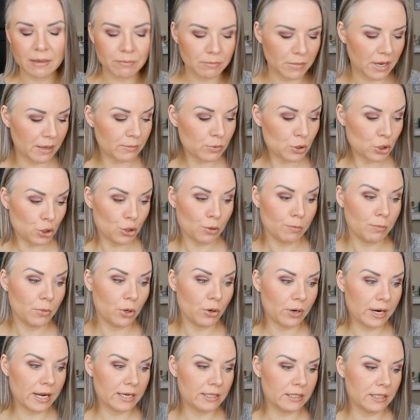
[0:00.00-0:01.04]
I'm, I'm, sure
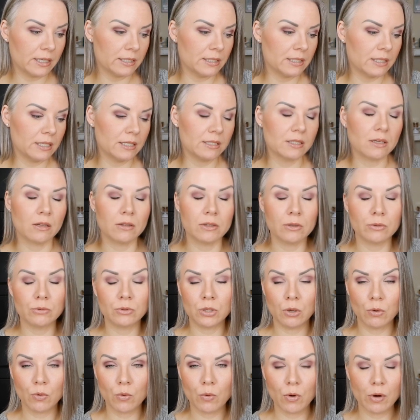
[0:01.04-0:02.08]
Murad does this, although
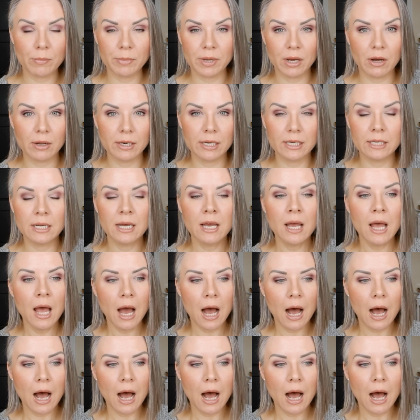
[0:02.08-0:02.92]
don't quote me on it.